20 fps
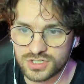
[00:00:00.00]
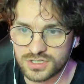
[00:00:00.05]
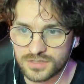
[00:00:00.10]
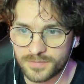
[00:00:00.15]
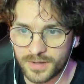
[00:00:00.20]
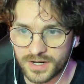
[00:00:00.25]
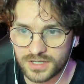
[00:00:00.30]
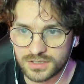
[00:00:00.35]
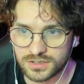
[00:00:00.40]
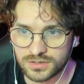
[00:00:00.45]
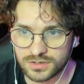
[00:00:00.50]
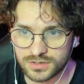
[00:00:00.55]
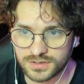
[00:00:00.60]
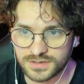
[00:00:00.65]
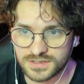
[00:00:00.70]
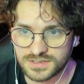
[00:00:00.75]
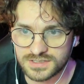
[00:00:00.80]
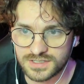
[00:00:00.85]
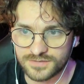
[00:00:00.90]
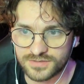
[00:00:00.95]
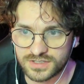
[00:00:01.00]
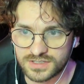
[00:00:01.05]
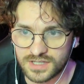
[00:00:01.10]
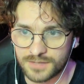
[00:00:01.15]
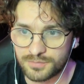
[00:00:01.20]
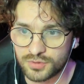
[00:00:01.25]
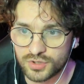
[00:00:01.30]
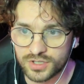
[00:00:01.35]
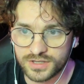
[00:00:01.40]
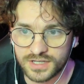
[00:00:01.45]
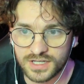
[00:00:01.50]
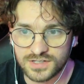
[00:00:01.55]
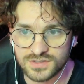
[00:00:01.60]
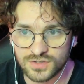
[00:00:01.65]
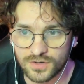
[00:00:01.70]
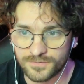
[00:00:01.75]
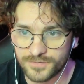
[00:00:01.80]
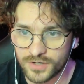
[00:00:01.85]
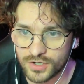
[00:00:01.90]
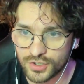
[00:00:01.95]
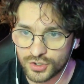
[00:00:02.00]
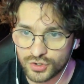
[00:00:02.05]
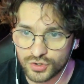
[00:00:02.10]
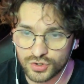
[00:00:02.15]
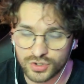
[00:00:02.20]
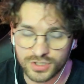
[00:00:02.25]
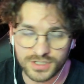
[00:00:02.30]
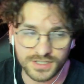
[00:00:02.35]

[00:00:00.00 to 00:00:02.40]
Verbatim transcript: and apparently a lot of the stuff that they put on there is not very good,